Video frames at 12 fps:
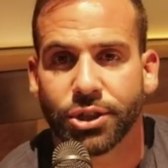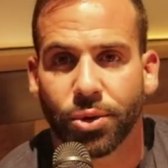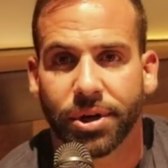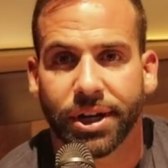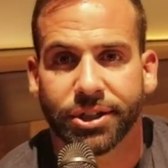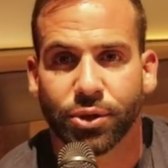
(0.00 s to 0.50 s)

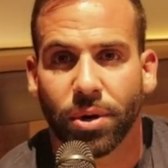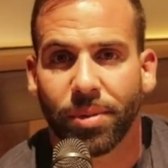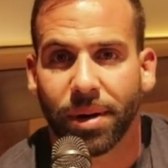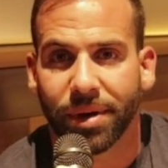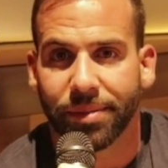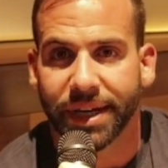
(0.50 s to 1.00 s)

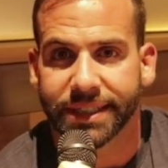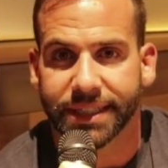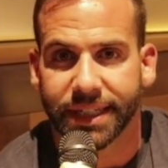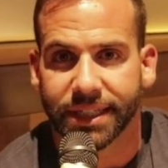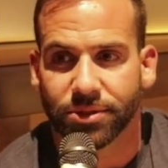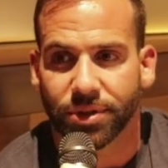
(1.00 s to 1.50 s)

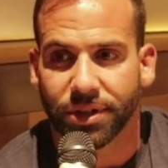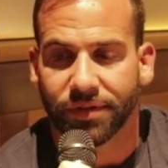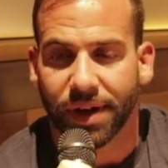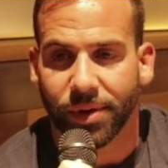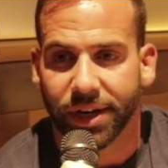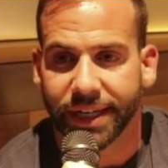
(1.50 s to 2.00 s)
Jordan_barbellmedicine is where you can
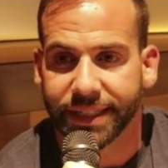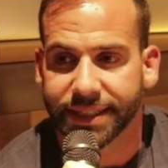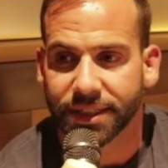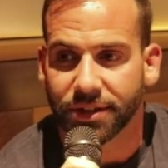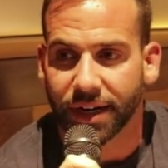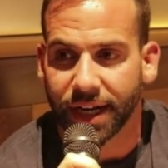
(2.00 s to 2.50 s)
find me on
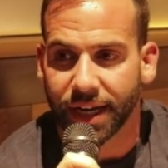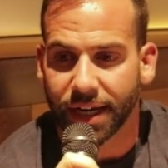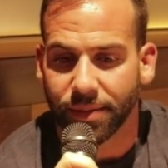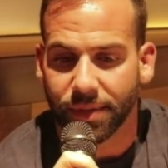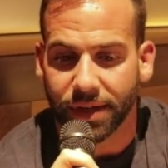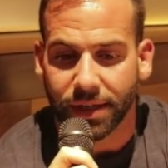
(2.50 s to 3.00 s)

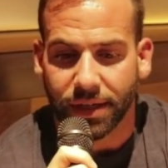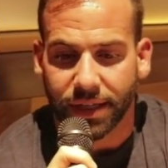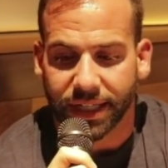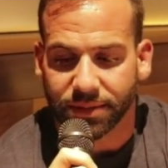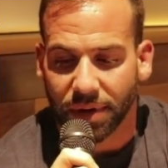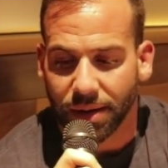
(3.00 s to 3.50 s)
Instagram.
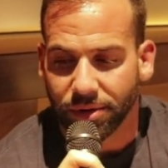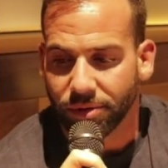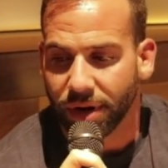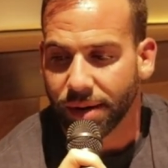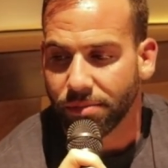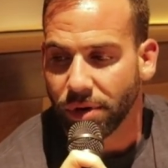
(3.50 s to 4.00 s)
That's probably
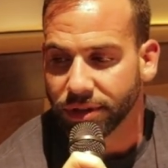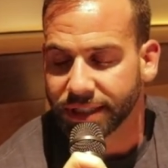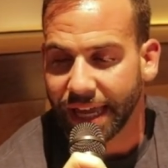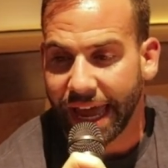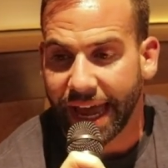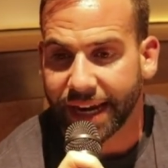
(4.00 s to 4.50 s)
where I'm
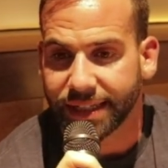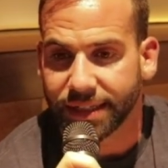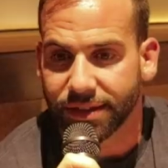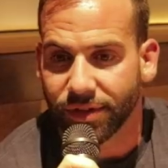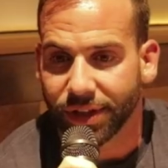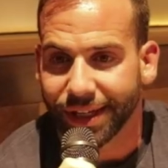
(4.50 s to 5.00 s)
most
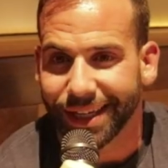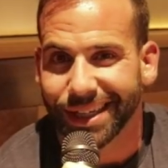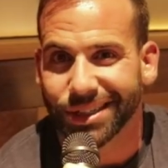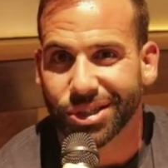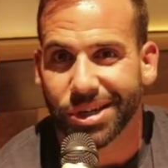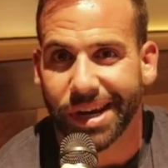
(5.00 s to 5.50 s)
active on the
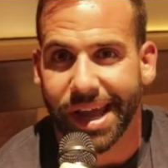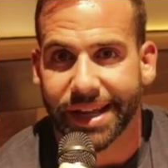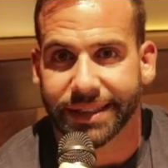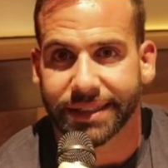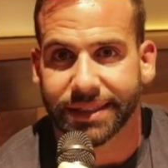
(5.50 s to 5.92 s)
internets.